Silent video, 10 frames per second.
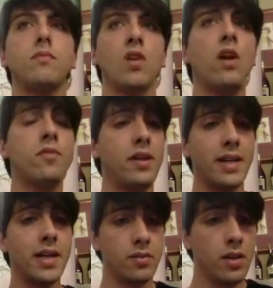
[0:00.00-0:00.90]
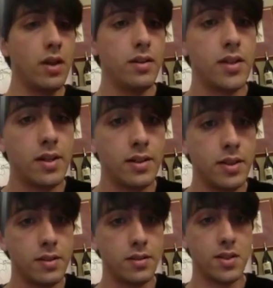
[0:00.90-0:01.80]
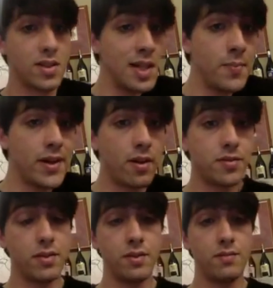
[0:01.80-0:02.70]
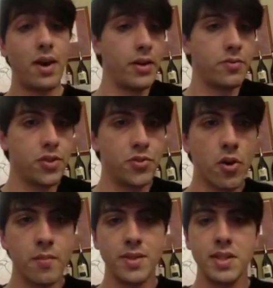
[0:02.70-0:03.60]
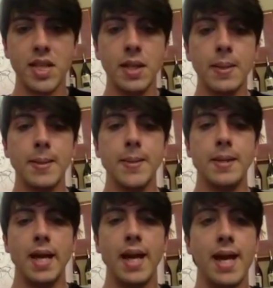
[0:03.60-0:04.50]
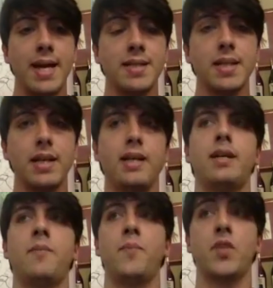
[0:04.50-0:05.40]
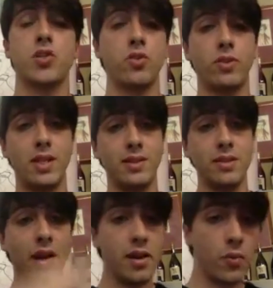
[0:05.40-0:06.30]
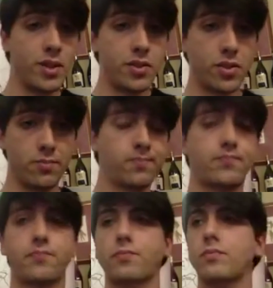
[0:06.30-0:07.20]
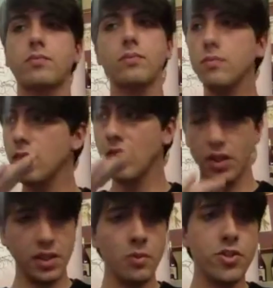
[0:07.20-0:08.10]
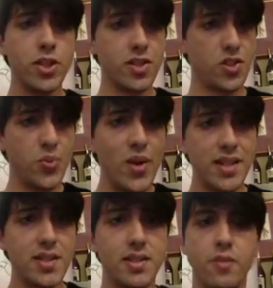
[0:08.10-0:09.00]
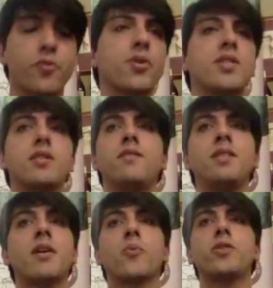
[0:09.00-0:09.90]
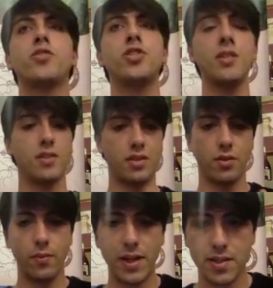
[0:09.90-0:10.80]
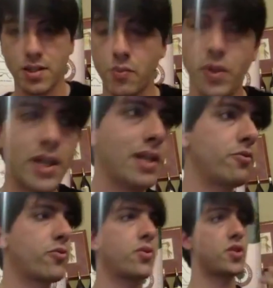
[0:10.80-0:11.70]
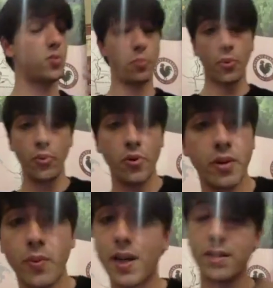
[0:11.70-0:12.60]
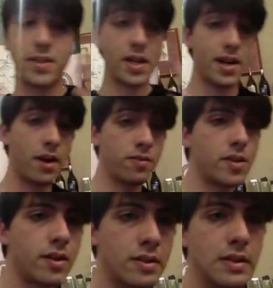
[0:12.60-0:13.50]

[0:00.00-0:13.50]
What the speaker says: of, again, the sleeping of the vine, of the dormancy. And so the entire winter, they will just rest. Of course, the vineyard will just rest, and we can, of course, prune, and we can take care of the